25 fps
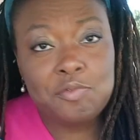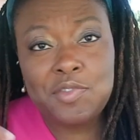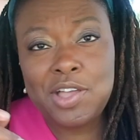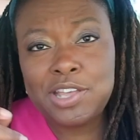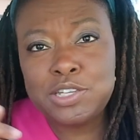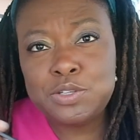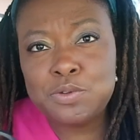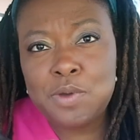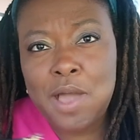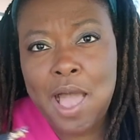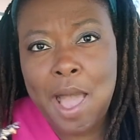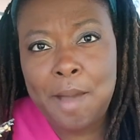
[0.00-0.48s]

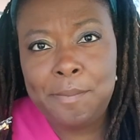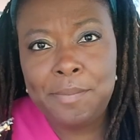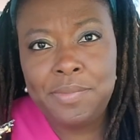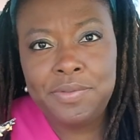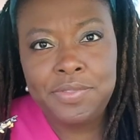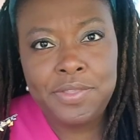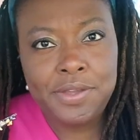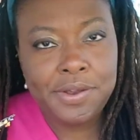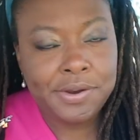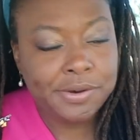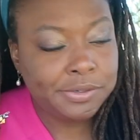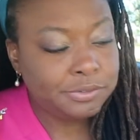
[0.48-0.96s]
that's what
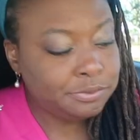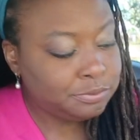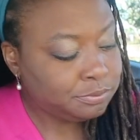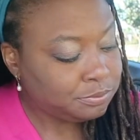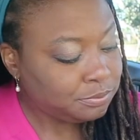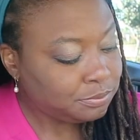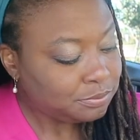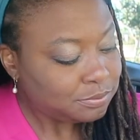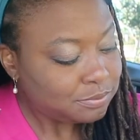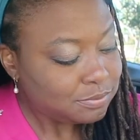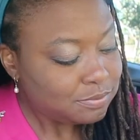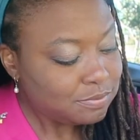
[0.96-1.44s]
happened there.
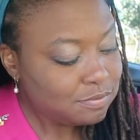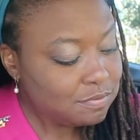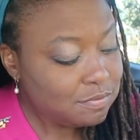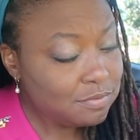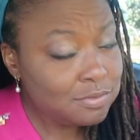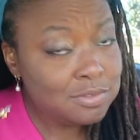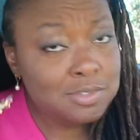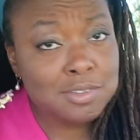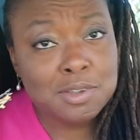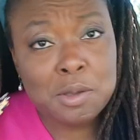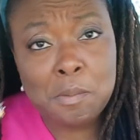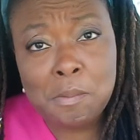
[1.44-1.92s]

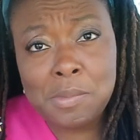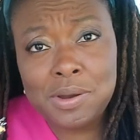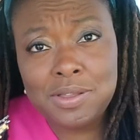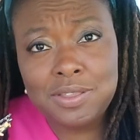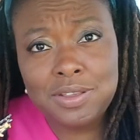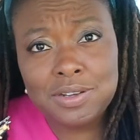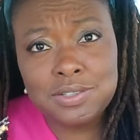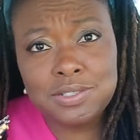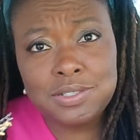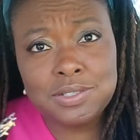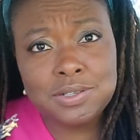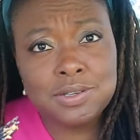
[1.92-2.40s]
But
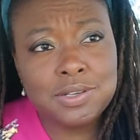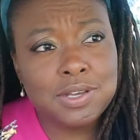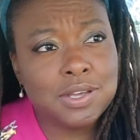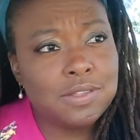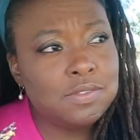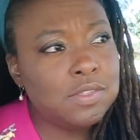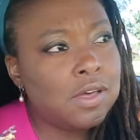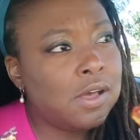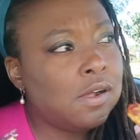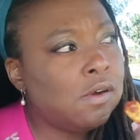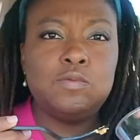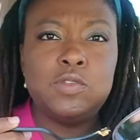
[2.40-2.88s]
they're still
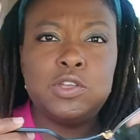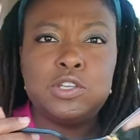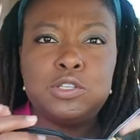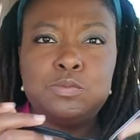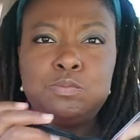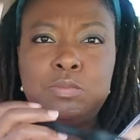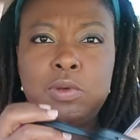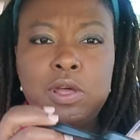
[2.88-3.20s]
good though. This